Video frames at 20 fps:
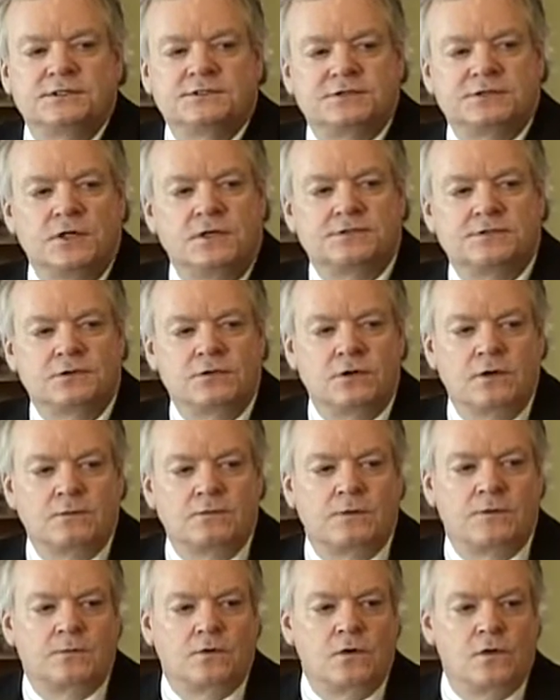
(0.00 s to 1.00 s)
Consulting
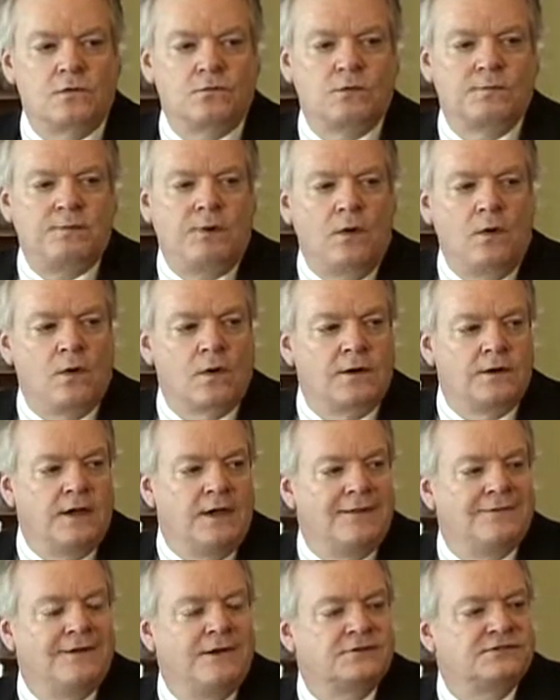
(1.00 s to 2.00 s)
Group report,
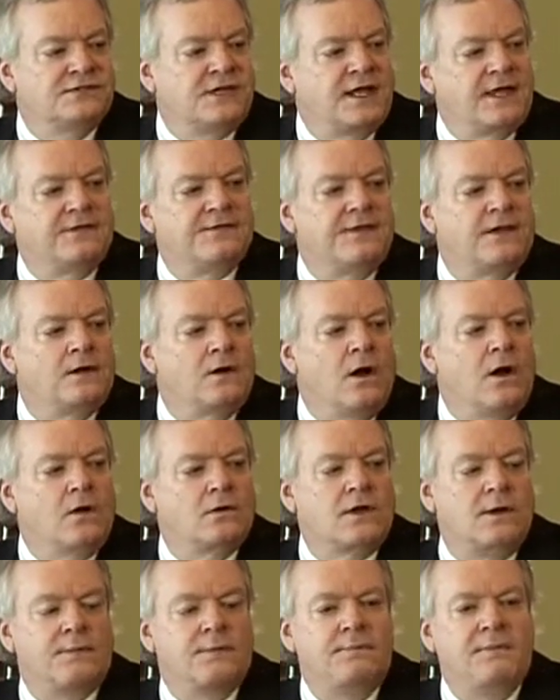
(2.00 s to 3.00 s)
they're saying they're
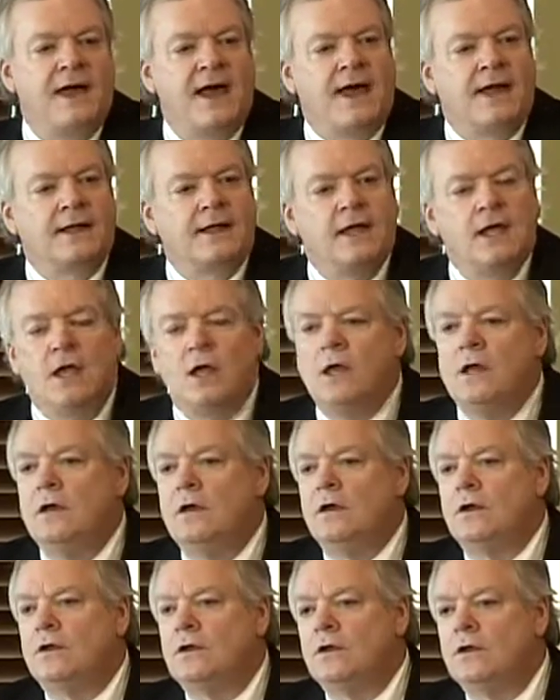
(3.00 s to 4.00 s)
all coming back.
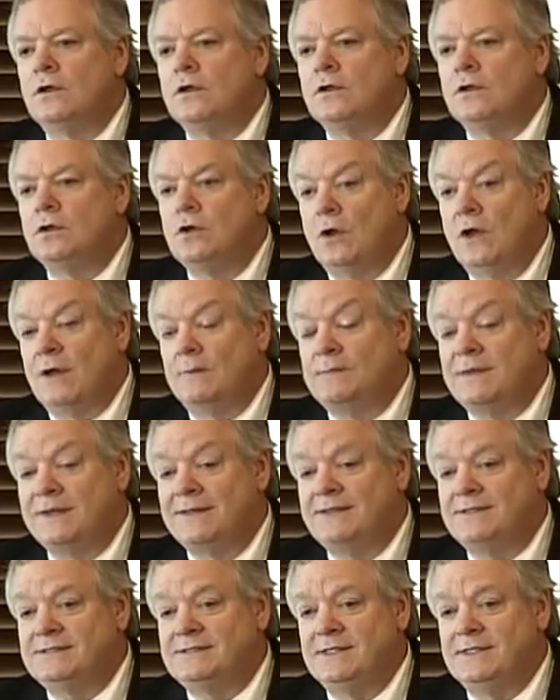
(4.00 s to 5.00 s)
You know how
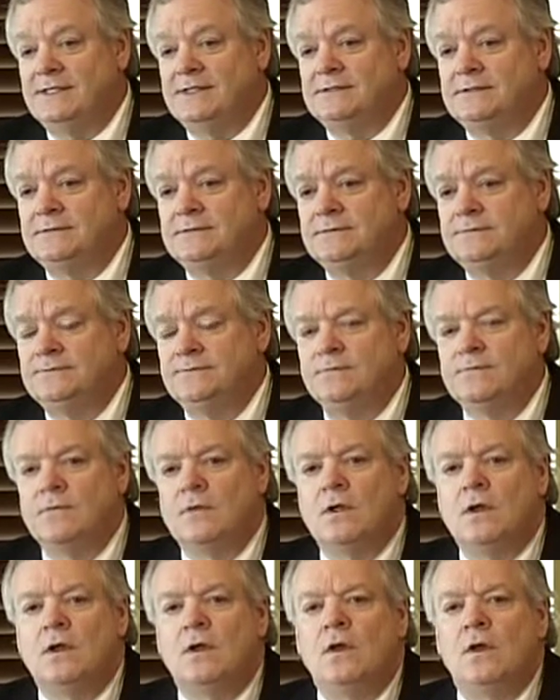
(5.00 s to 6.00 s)
big this is?
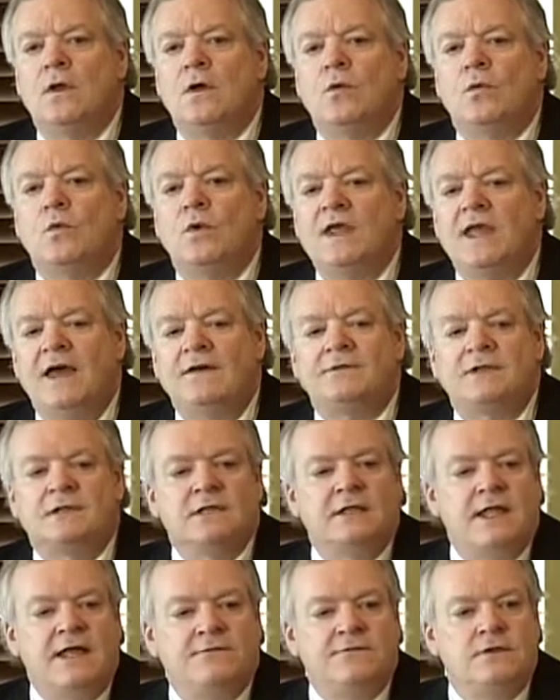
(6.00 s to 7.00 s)
We have
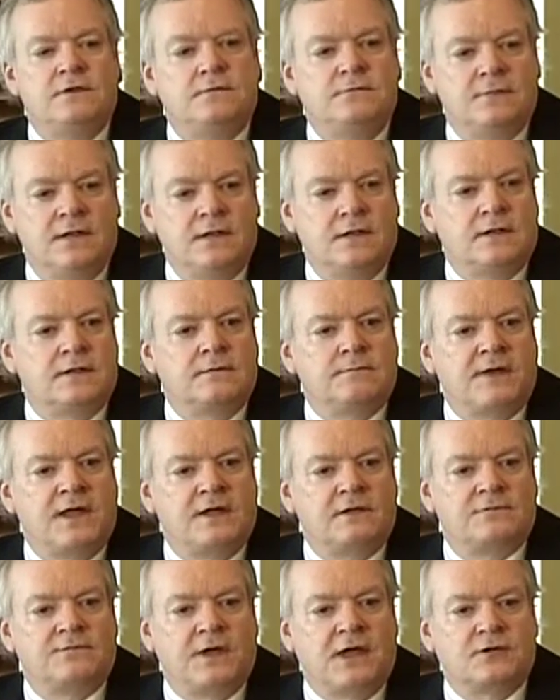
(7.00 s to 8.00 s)
11 million
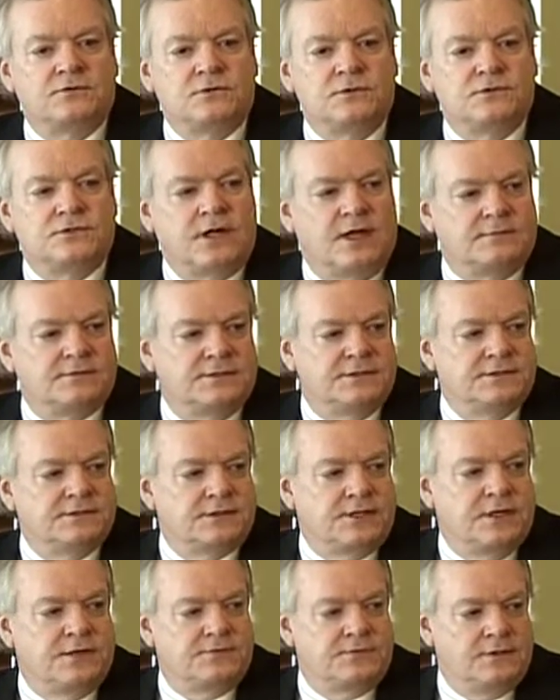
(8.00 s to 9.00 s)
manufacturing jobs in this
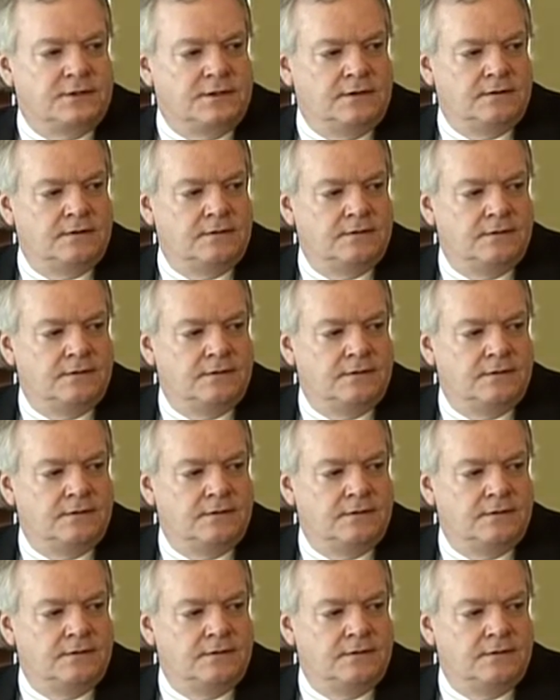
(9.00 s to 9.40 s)
country.